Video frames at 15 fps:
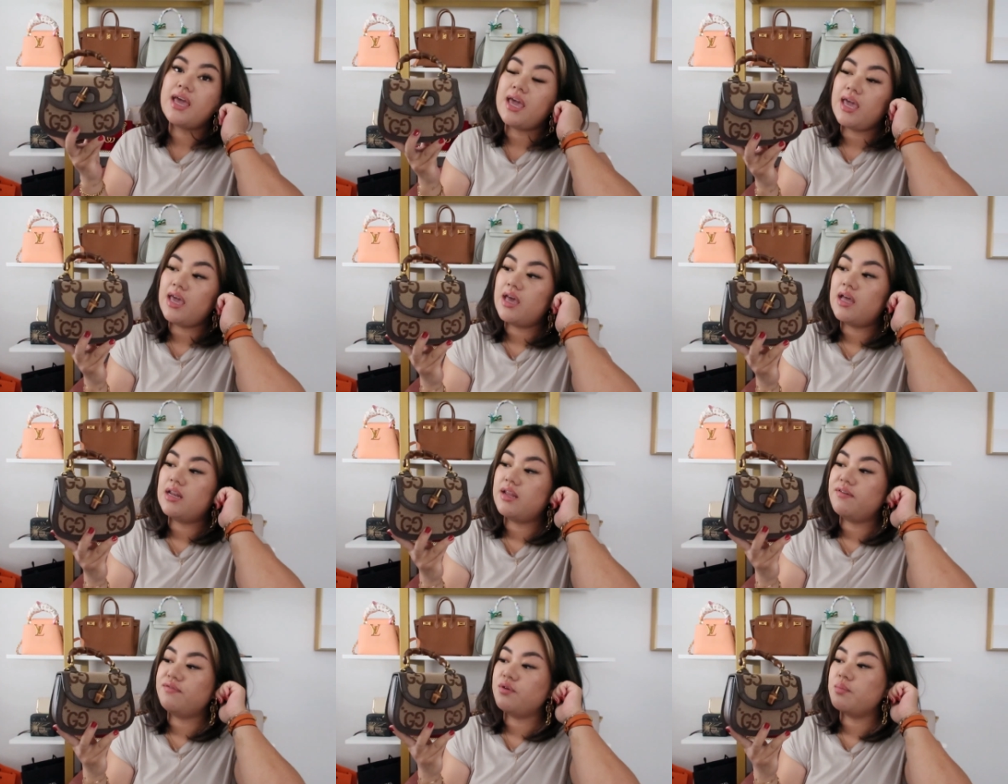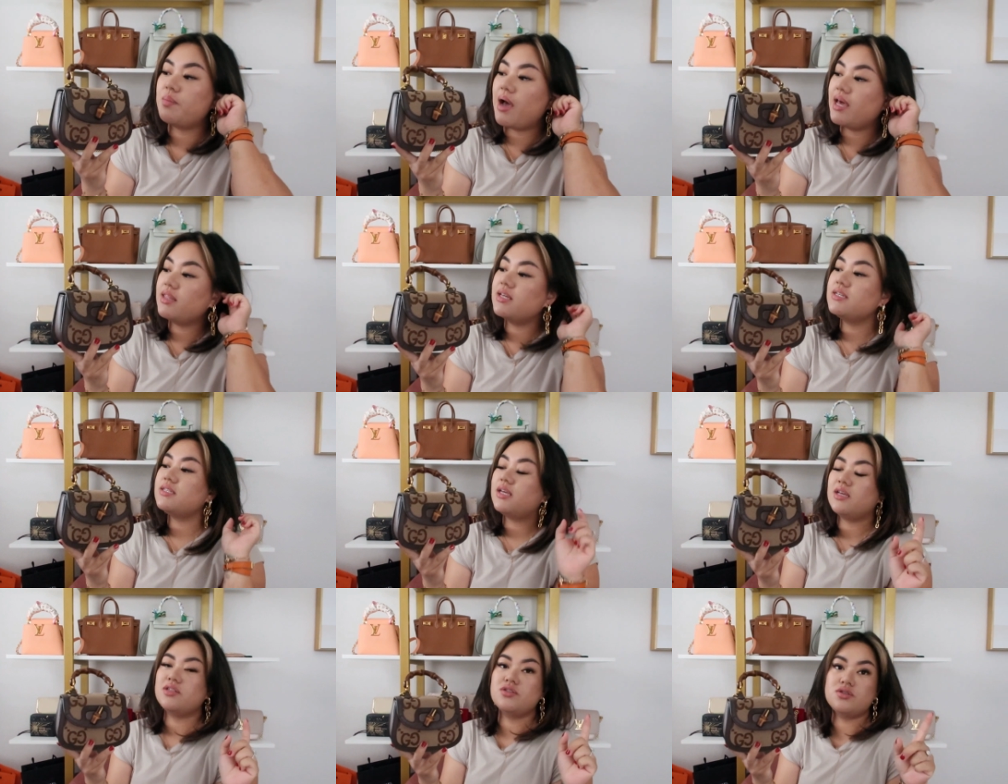And if you buy this
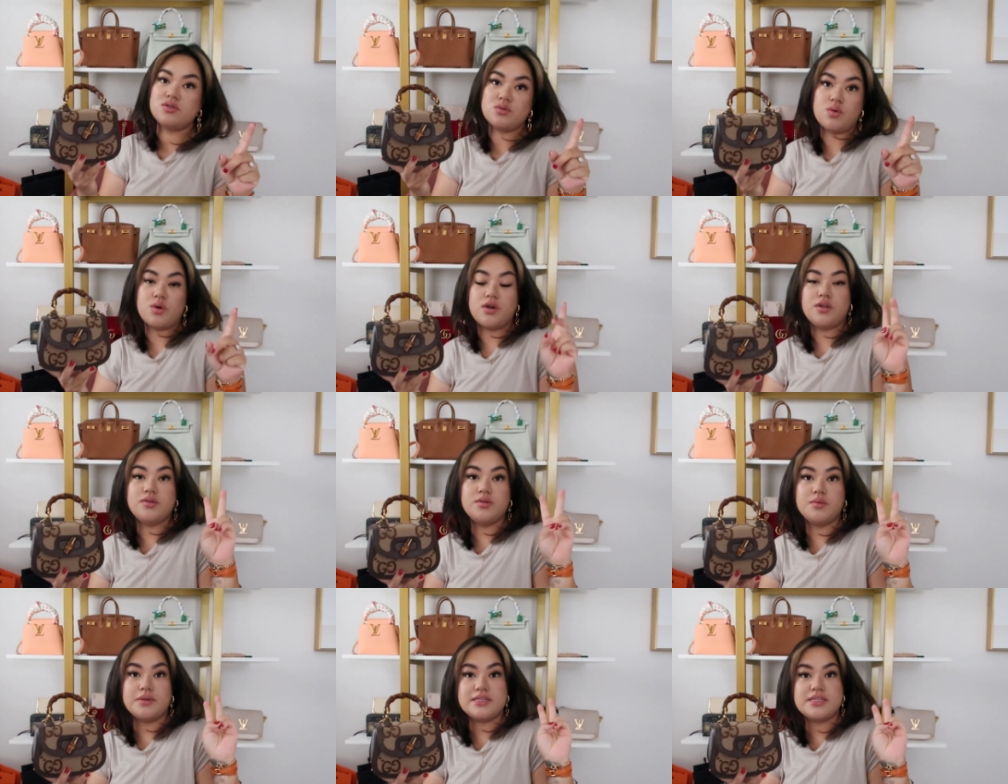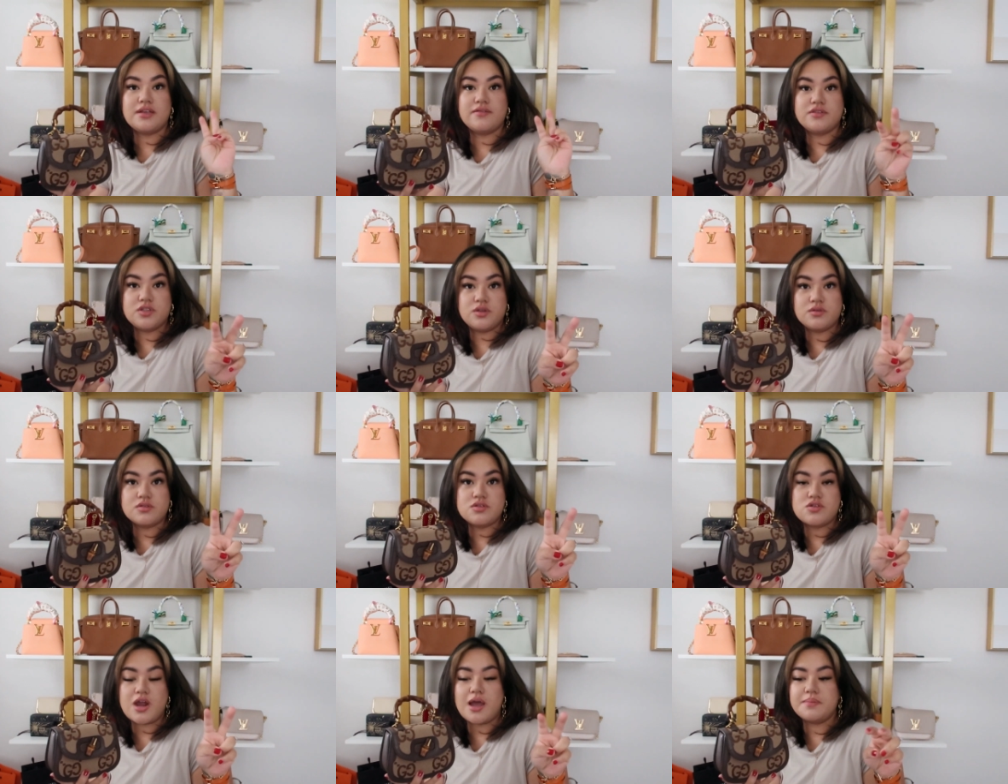in store, you do receive 2
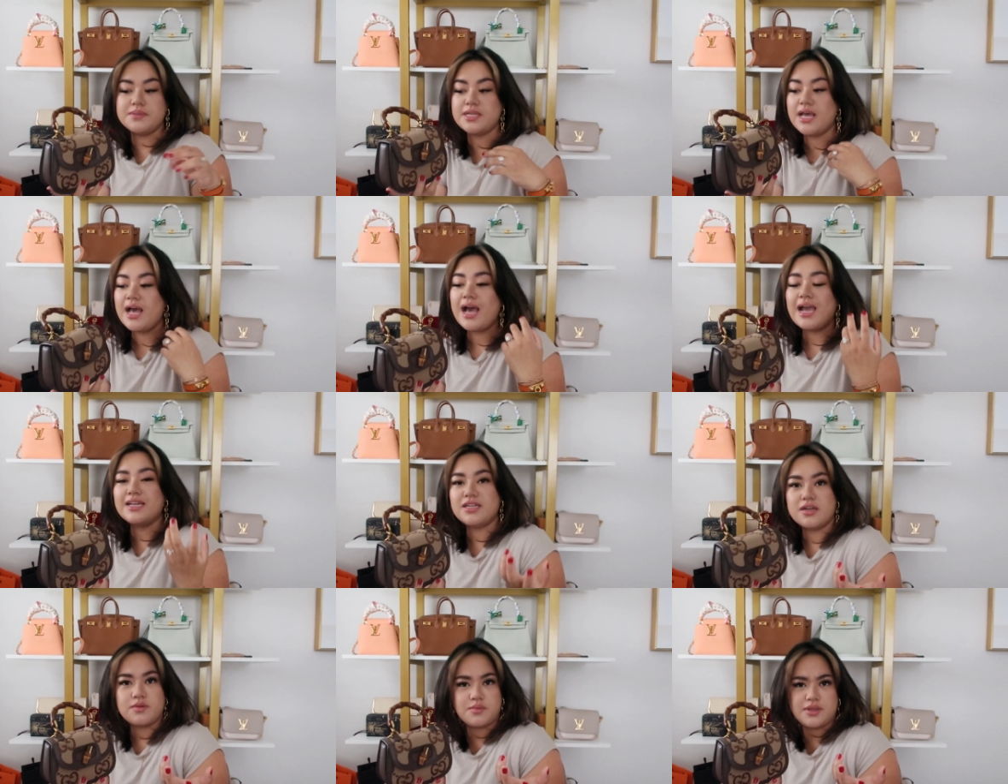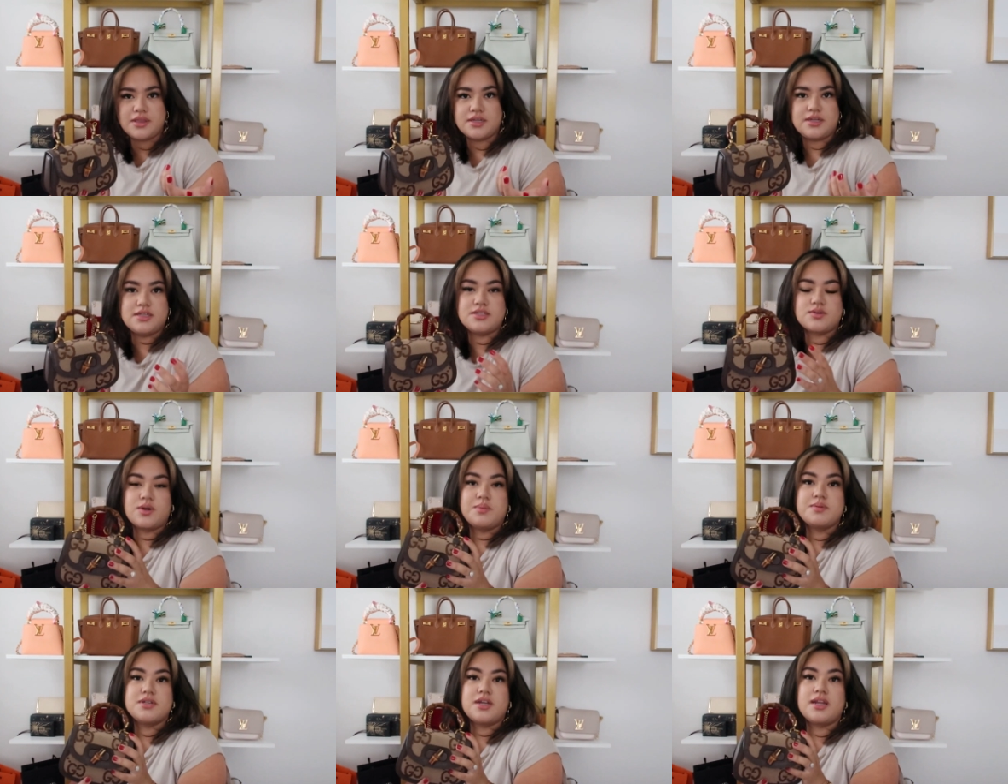straps. I didn't read the
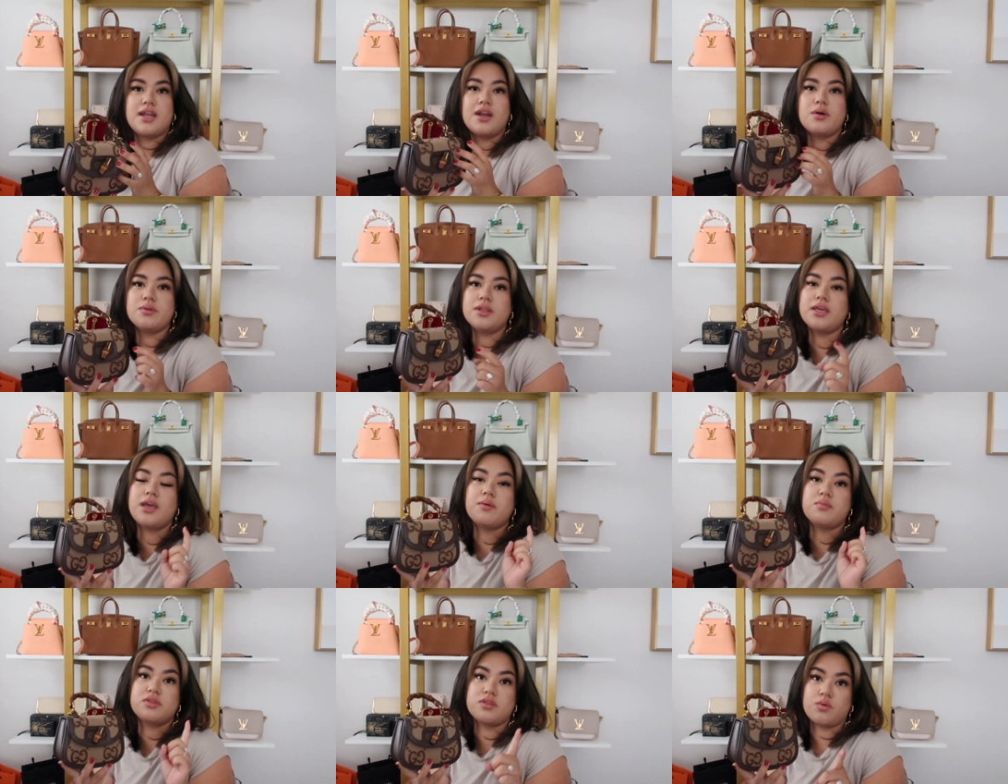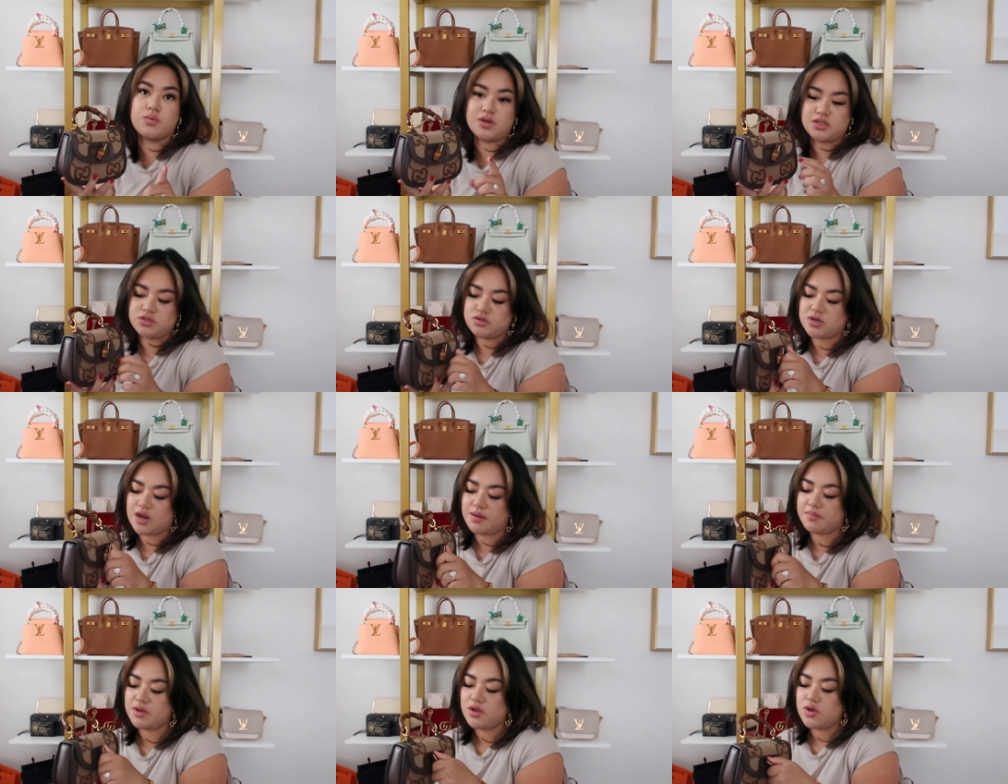description. It only came with the 1
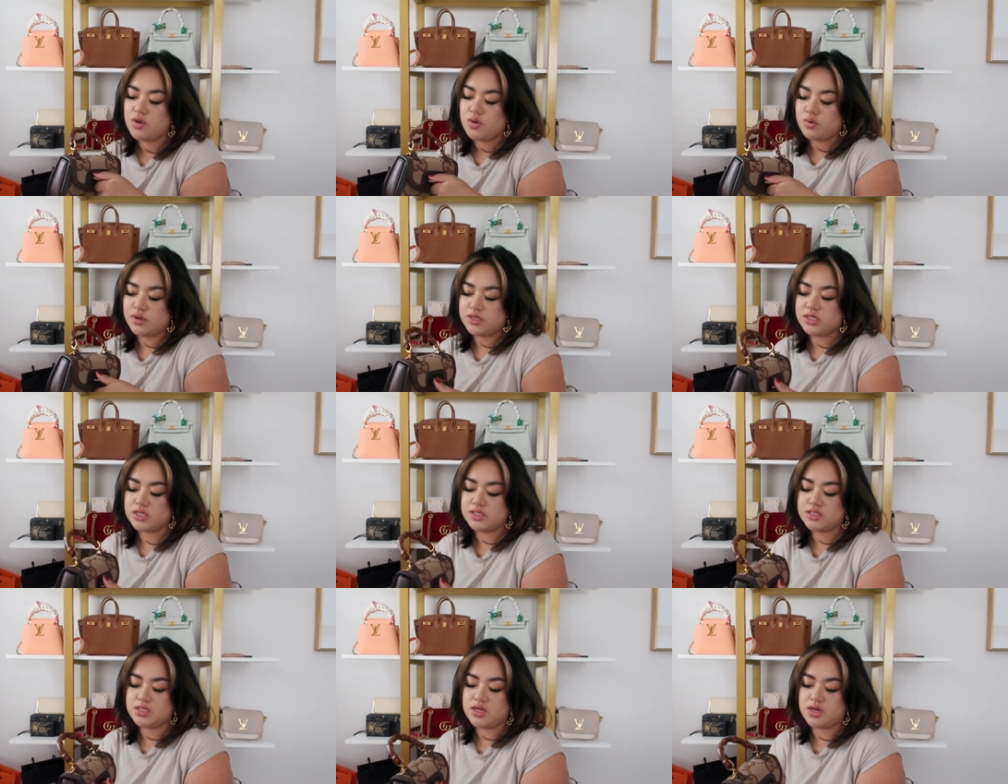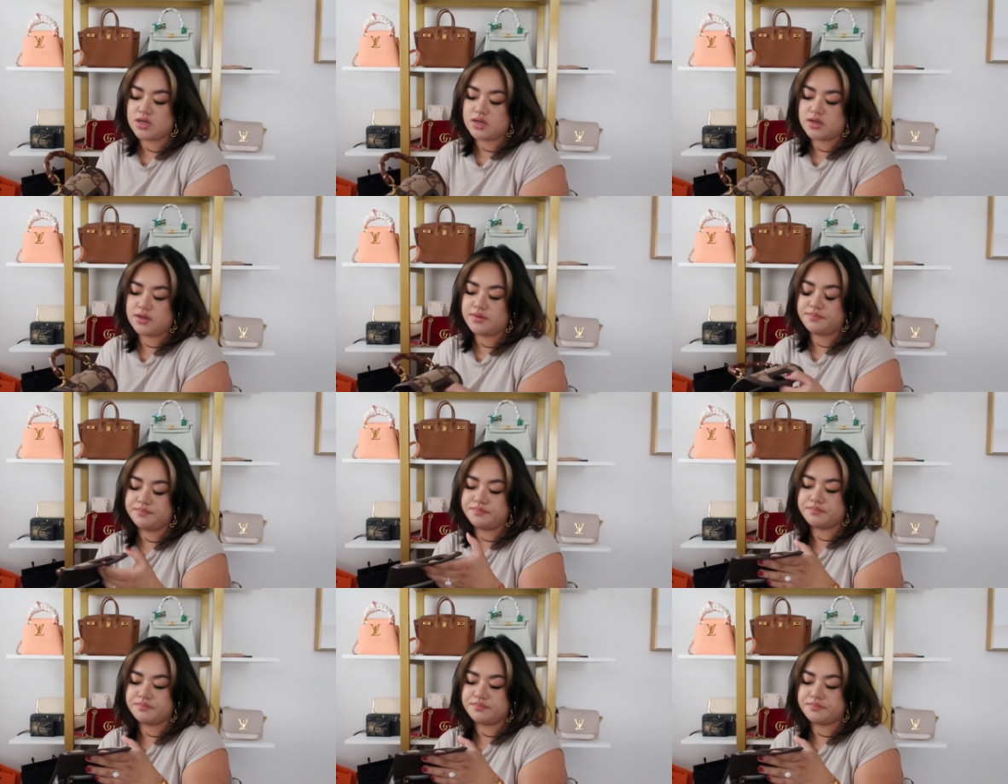strap, which is the